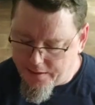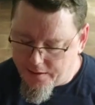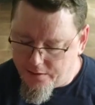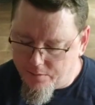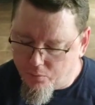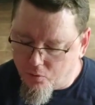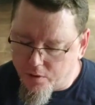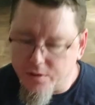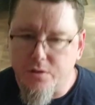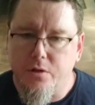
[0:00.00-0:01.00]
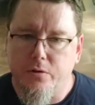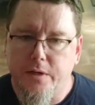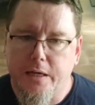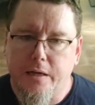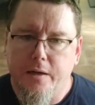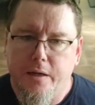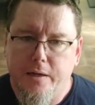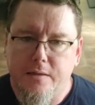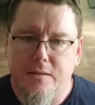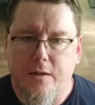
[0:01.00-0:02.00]
in the board so that
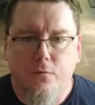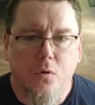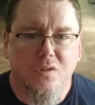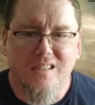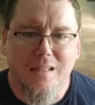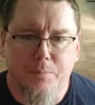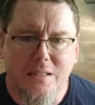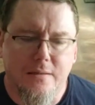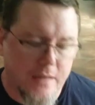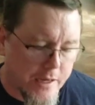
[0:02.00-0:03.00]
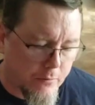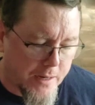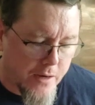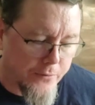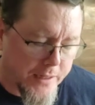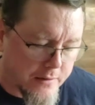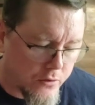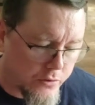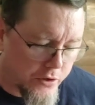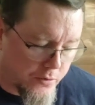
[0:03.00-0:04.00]
stuff won't slip and slide around like
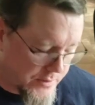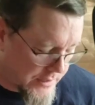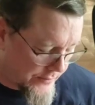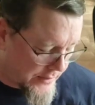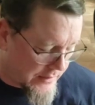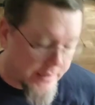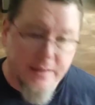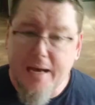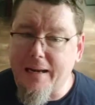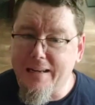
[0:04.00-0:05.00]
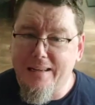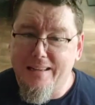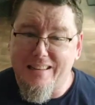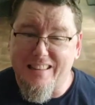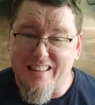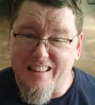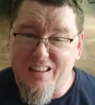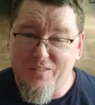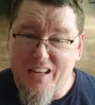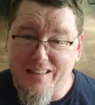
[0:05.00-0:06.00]
little cubes and everything like that.
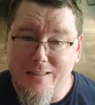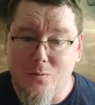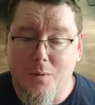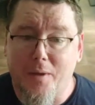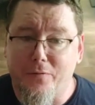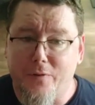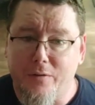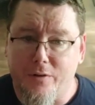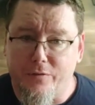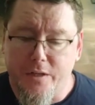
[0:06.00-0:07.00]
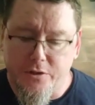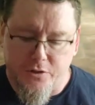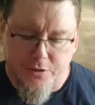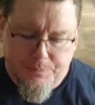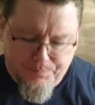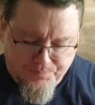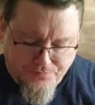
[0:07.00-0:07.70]
Love that. That's one of my favorite features.